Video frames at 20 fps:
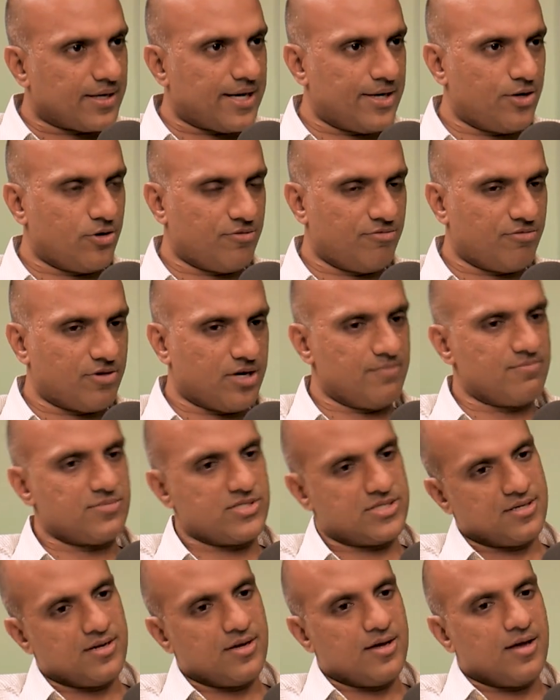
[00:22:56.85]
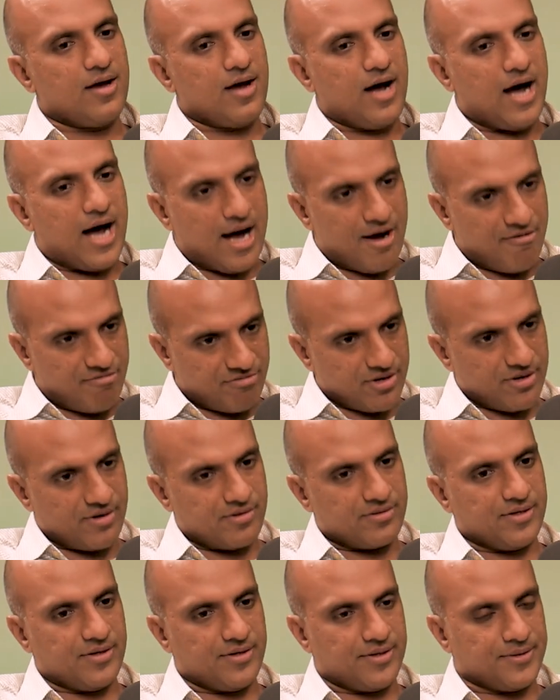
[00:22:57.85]
kind of comes
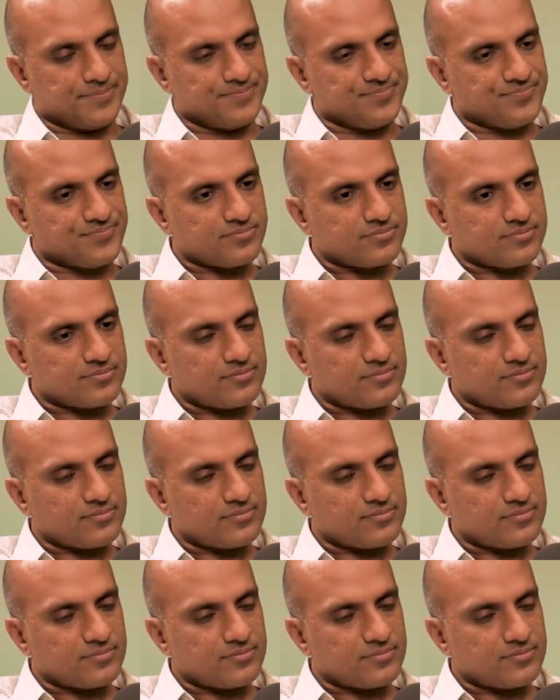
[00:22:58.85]
after the,